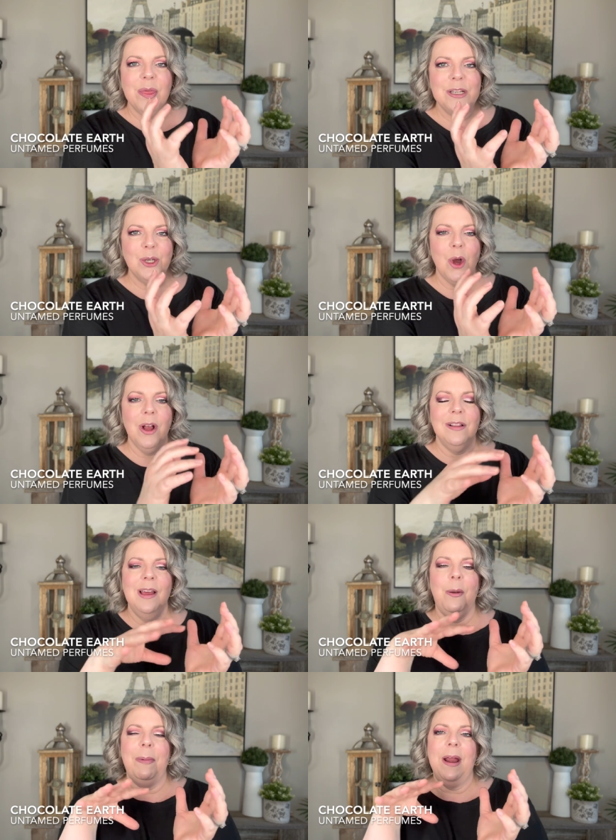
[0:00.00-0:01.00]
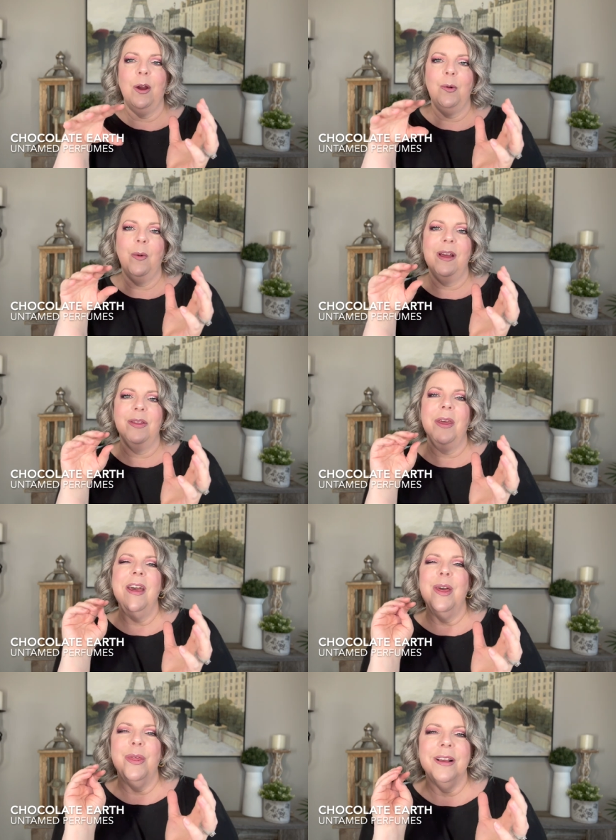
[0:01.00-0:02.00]
the chocolate paired with
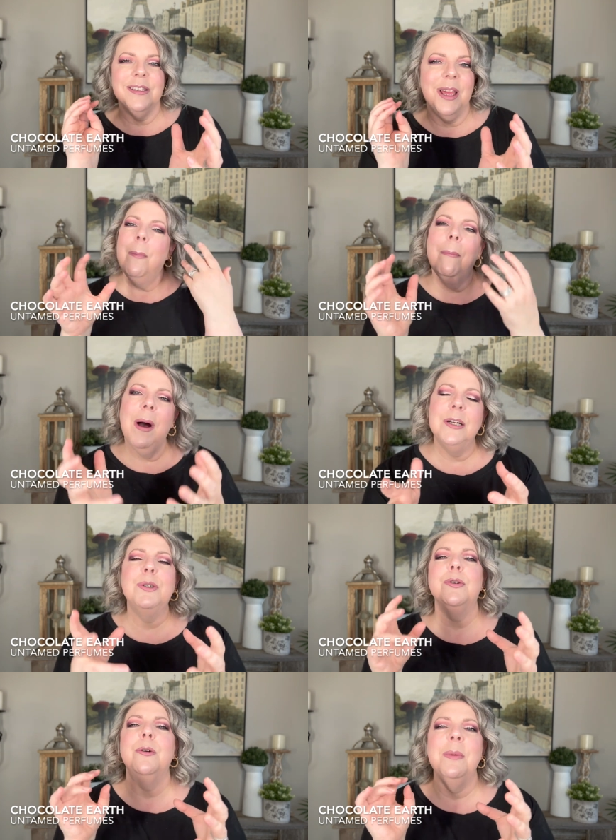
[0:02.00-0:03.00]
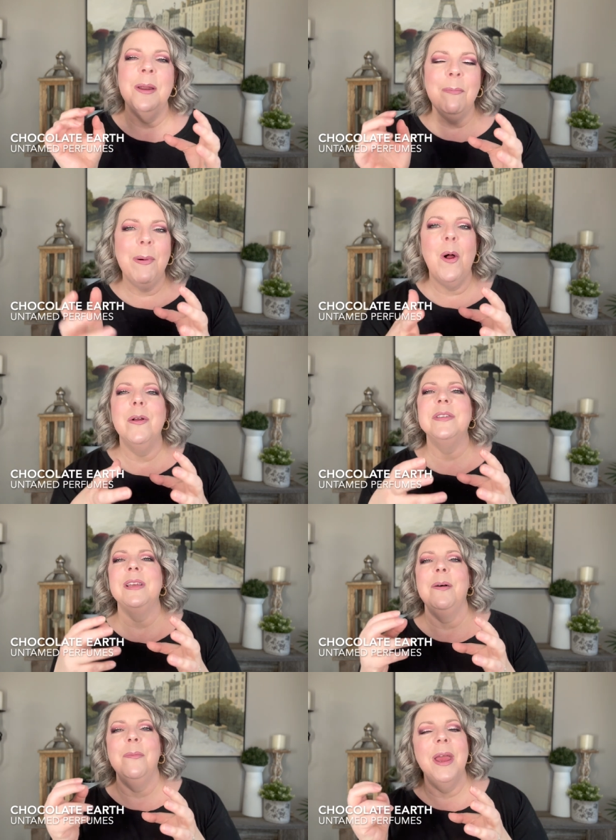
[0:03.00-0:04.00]
things like mushroom and
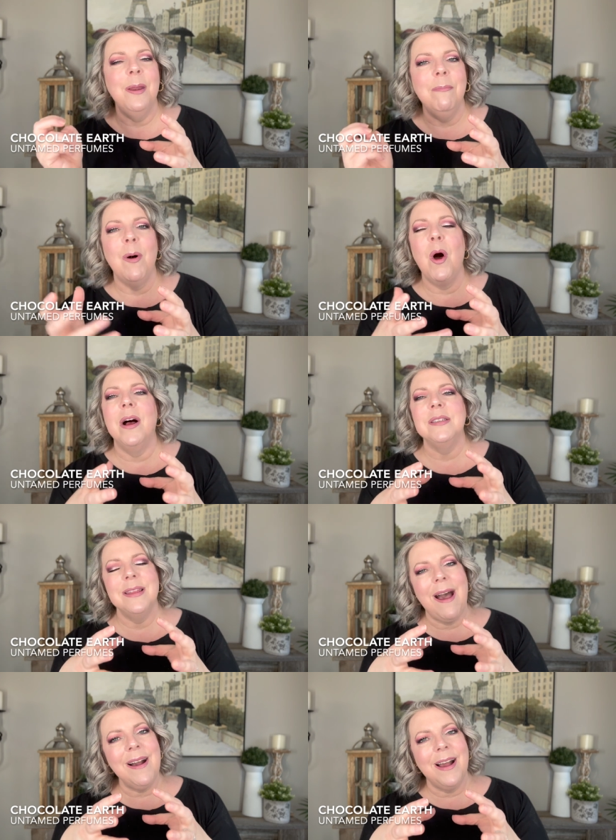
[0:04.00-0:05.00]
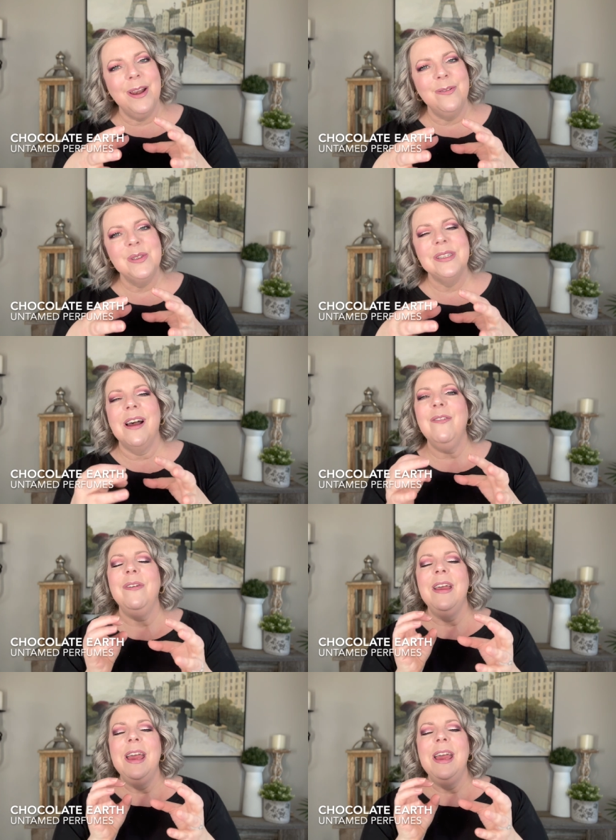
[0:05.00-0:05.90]
balsam and moss, that kind of stuff.